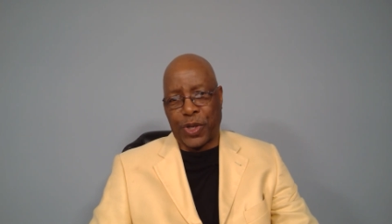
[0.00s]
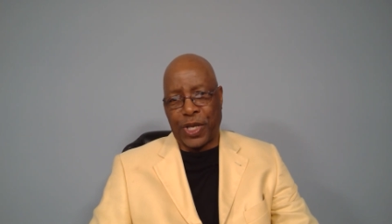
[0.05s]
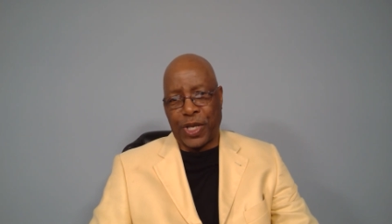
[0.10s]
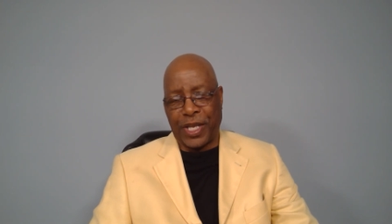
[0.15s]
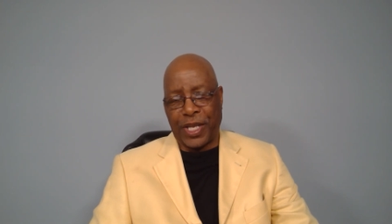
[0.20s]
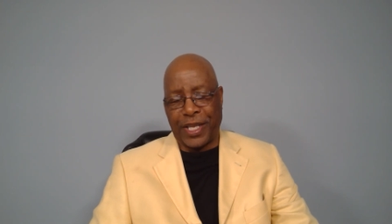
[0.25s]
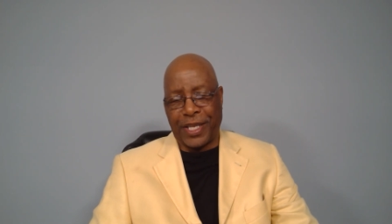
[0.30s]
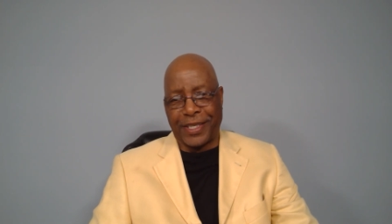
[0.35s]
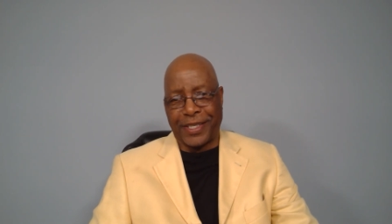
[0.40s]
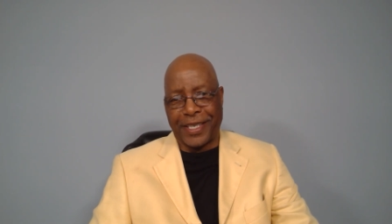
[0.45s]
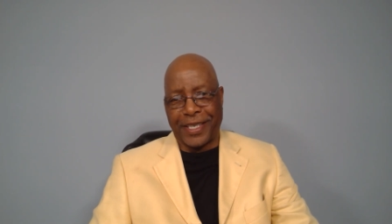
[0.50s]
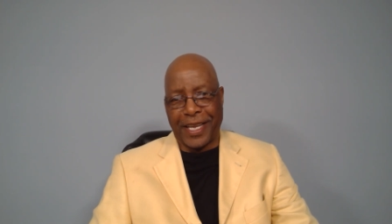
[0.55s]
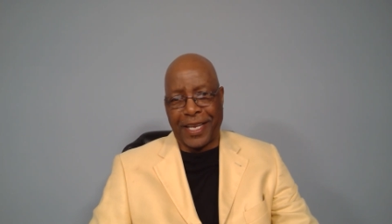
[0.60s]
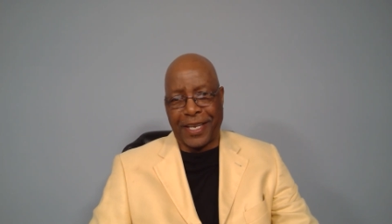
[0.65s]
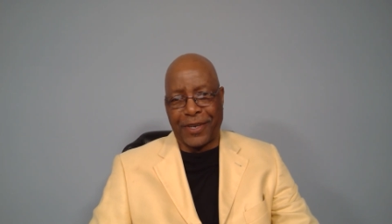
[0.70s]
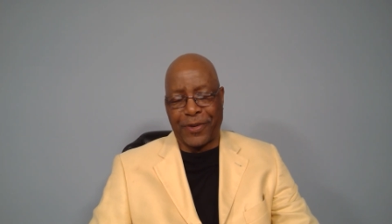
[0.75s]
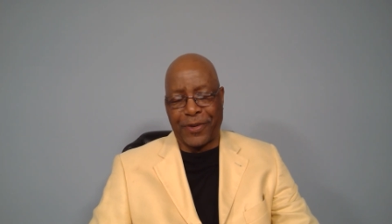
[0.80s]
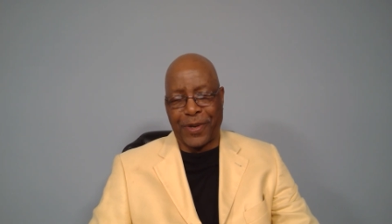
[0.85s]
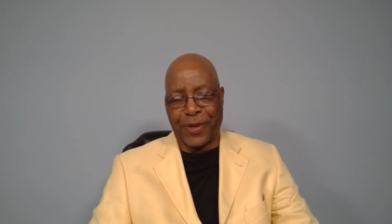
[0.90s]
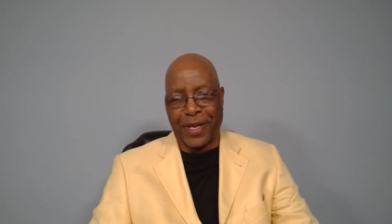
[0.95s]
He didn't
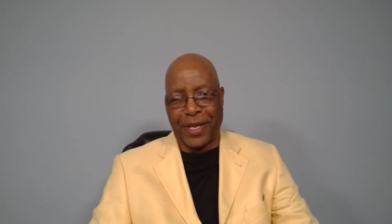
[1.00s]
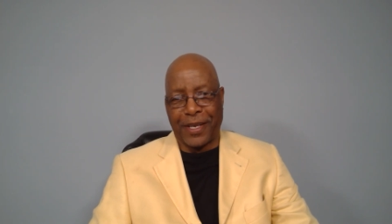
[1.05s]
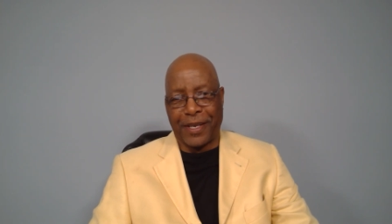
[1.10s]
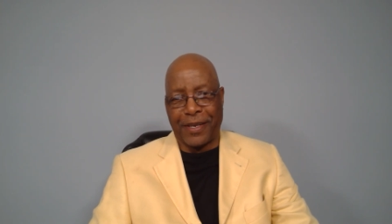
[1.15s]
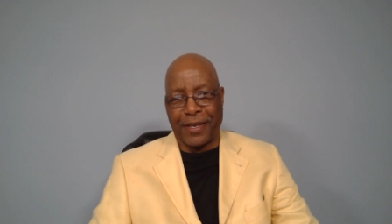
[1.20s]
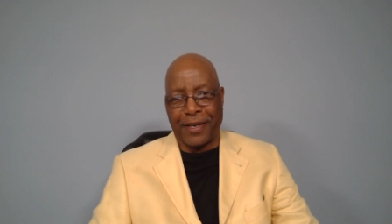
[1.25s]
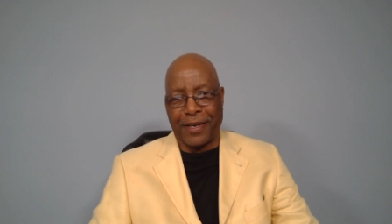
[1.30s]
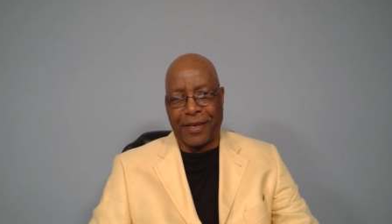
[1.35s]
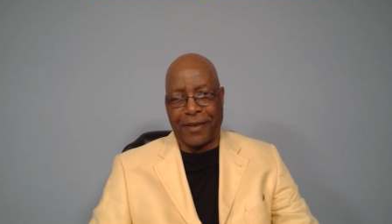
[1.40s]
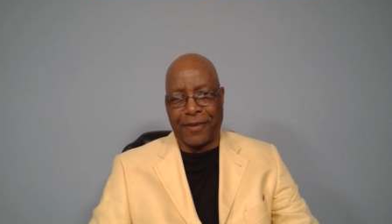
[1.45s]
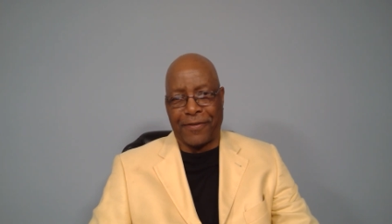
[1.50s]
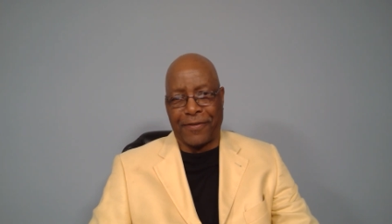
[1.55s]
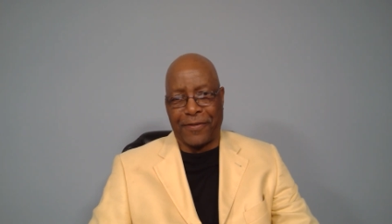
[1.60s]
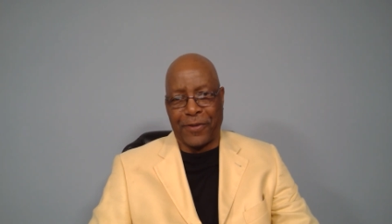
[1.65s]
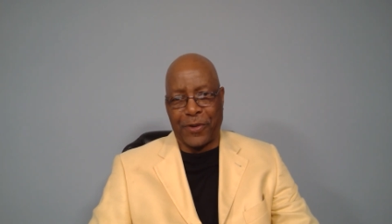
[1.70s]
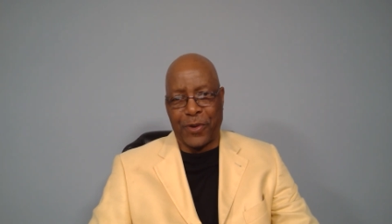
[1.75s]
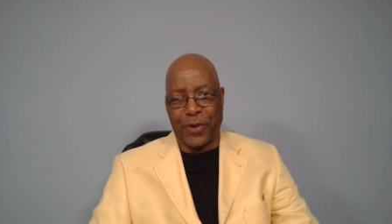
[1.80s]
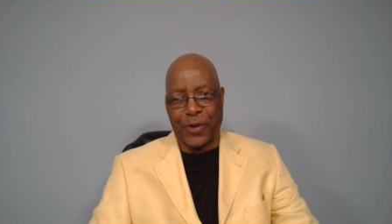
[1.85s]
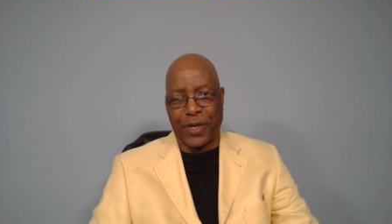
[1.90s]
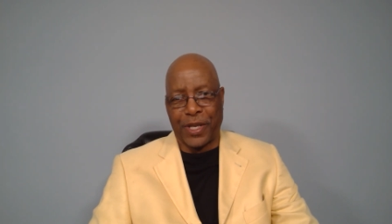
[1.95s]
take credit uh,
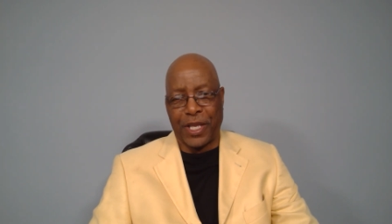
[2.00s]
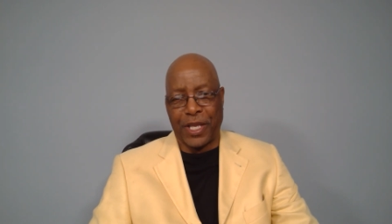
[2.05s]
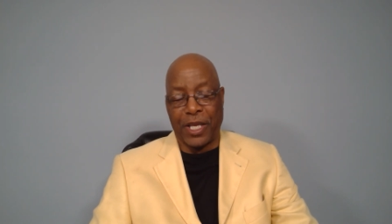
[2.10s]
for it.